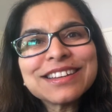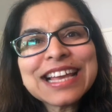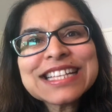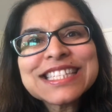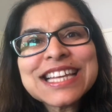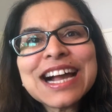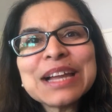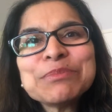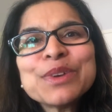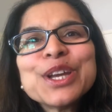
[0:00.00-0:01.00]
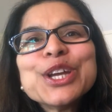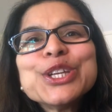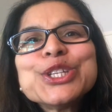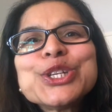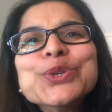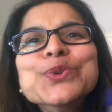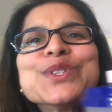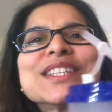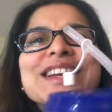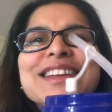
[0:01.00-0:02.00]
next time,
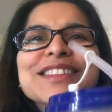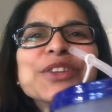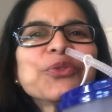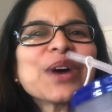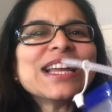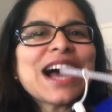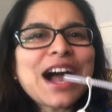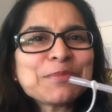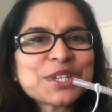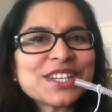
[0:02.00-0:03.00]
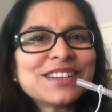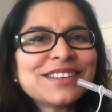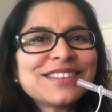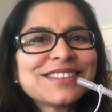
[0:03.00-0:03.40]
choose the right option.